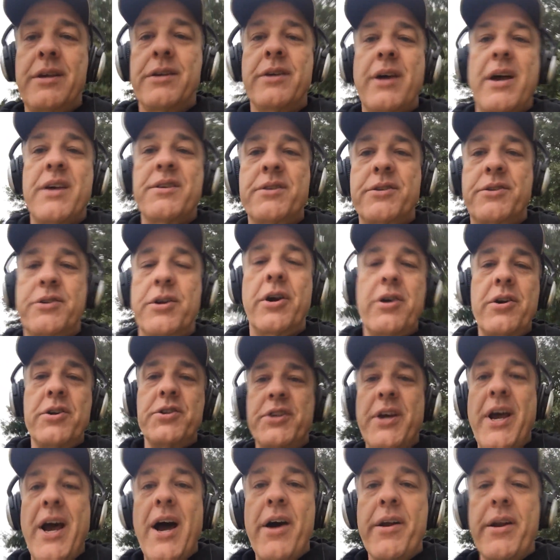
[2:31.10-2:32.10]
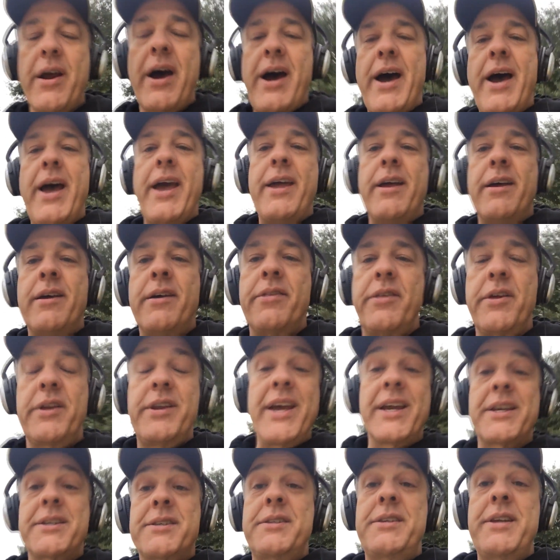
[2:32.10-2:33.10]
As it turns out, the
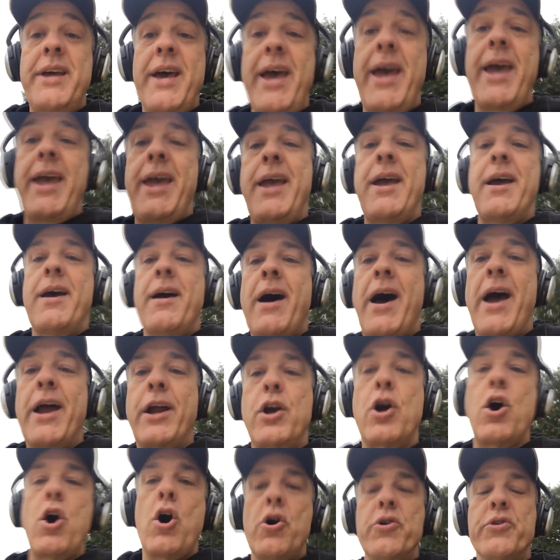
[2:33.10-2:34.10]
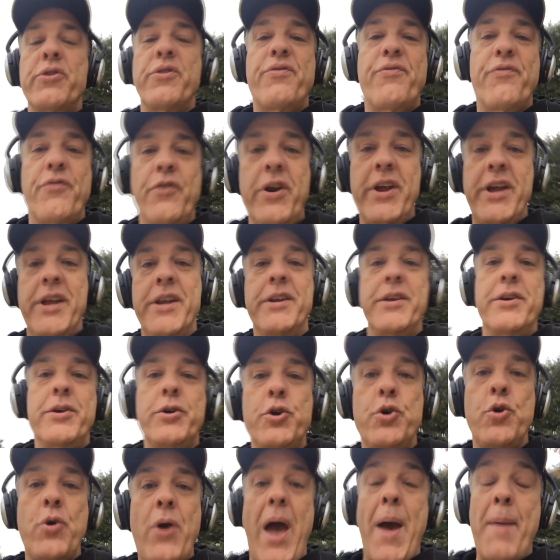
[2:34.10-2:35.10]
next day I called a friend
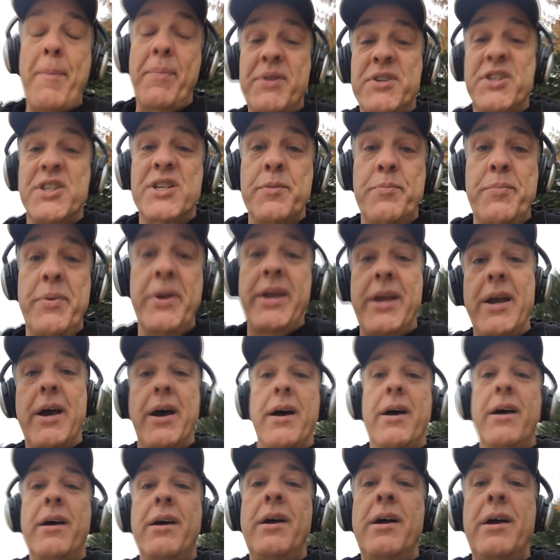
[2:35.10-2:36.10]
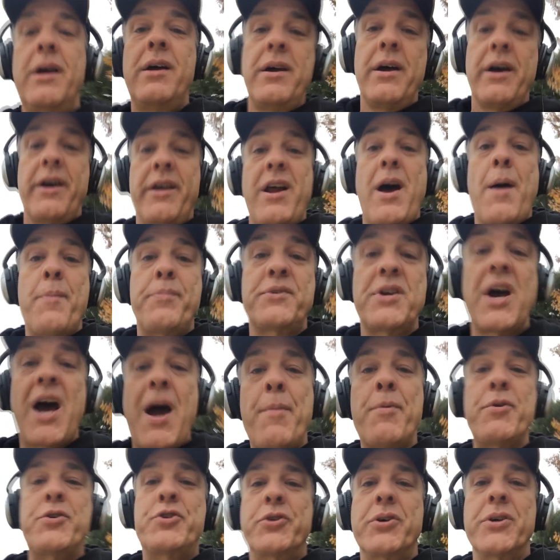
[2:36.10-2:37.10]
who happens to be an
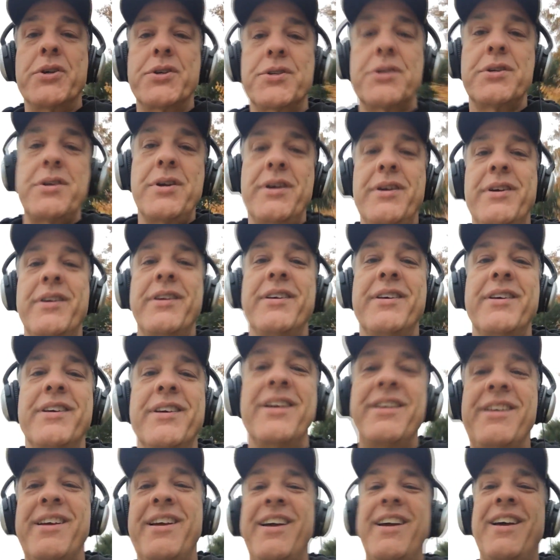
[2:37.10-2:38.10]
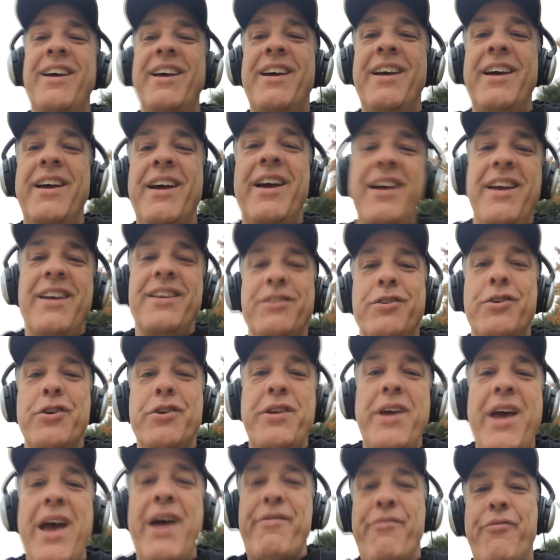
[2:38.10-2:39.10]
optometrist.
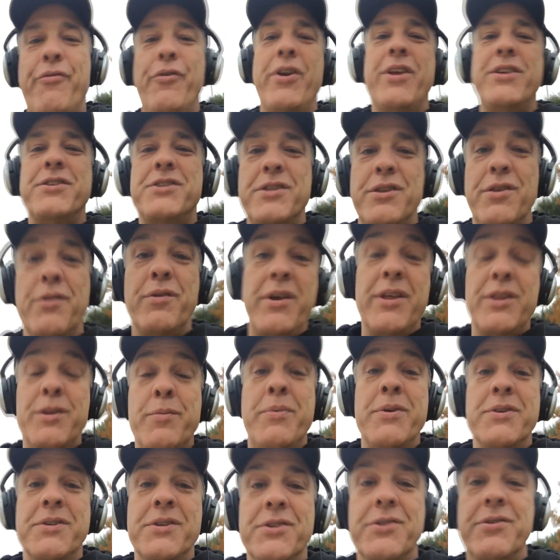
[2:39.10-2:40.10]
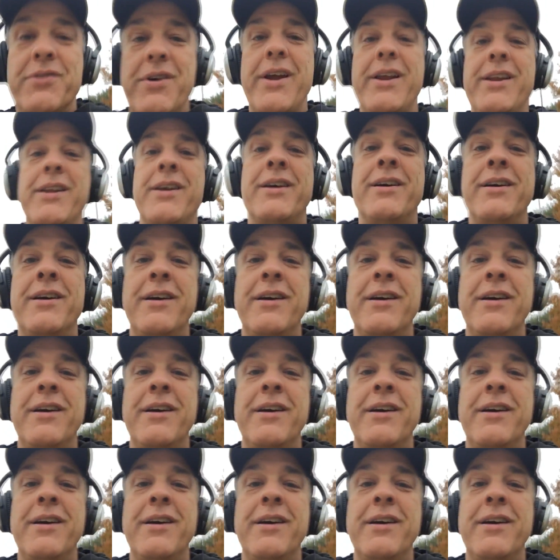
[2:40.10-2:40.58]
Good to have friends in the business, right?